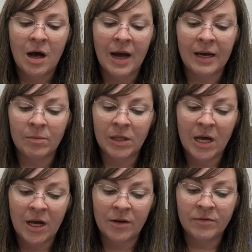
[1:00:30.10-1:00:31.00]
I Am
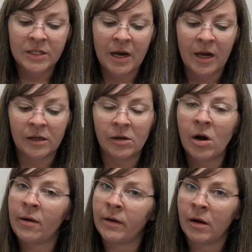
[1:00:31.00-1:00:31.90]
Loved and
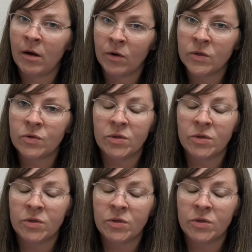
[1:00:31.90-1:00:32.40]
Garden Ghost,